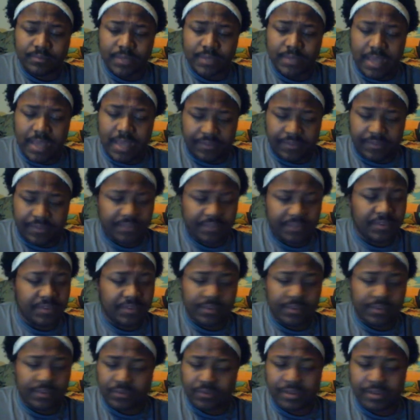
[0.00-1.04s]
And these
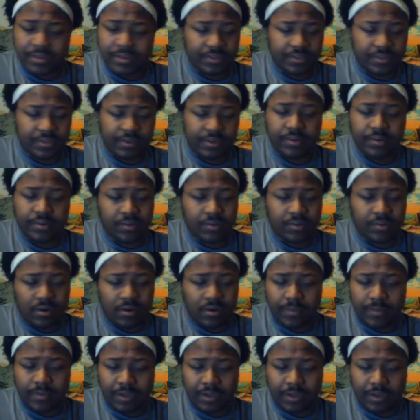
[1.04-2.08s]
things are necessary to talk
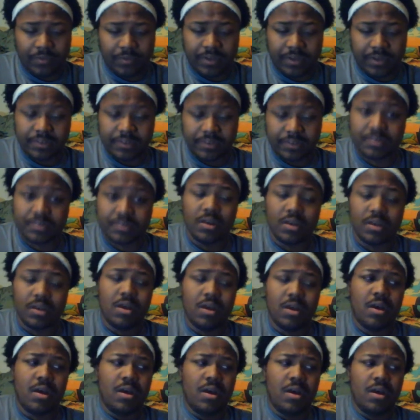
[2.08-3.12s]
about because
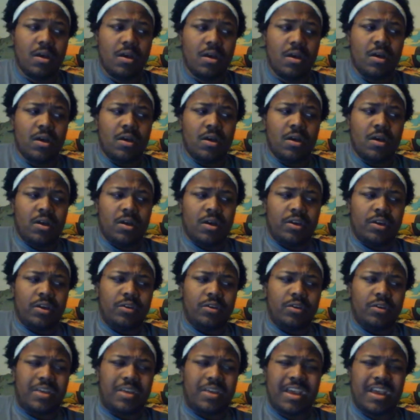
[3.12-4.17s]
you
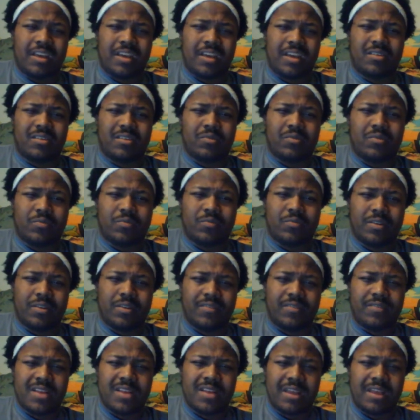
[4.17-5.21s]
can't get rid of a
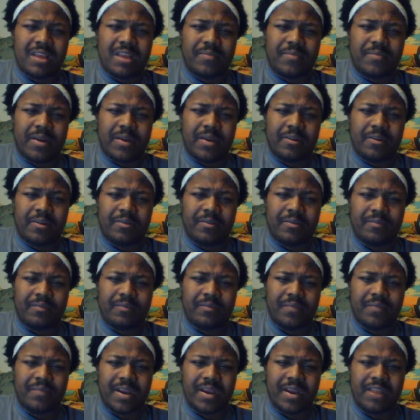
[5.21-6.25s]
nightmare
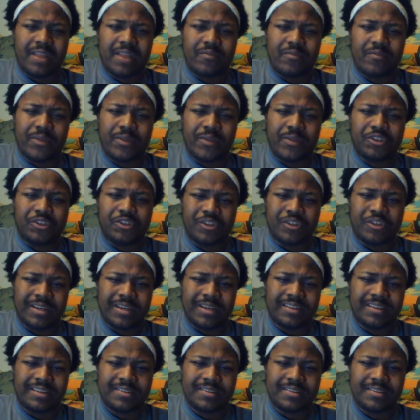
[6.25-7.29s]
by never mentioning it.